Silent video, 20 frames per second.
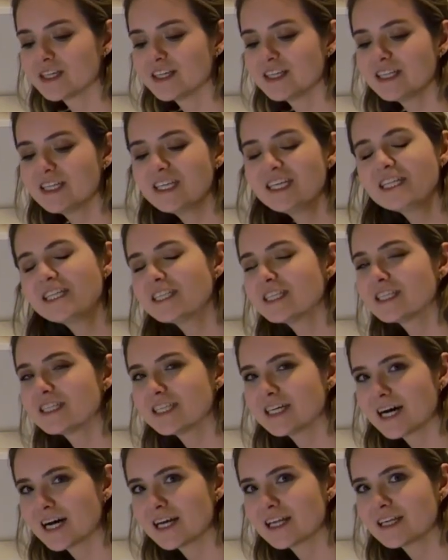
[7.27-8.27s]
neat and
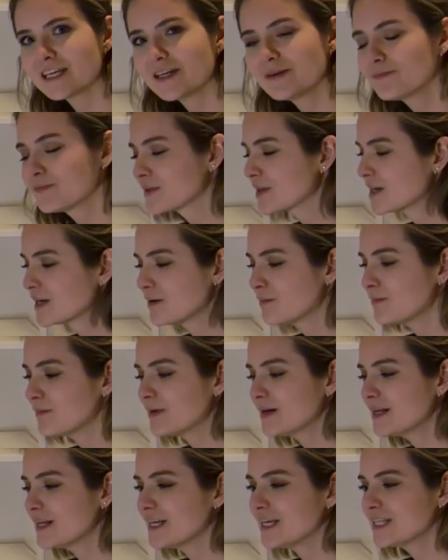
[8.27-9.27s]
tidy,
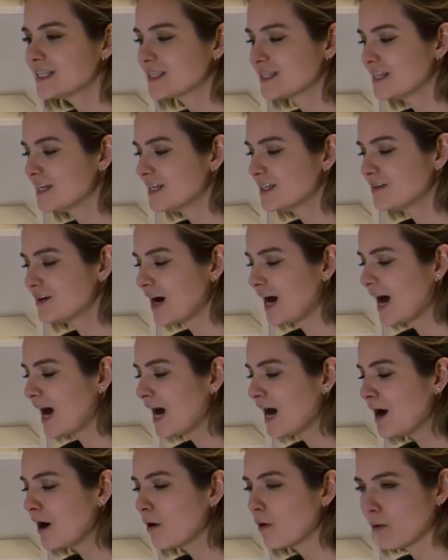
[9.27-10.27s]
but
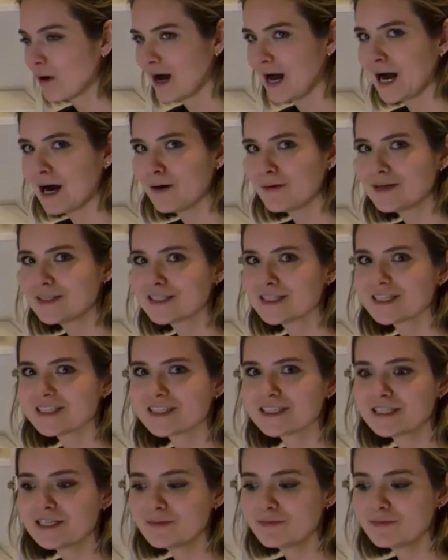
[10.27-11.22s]
how is this a new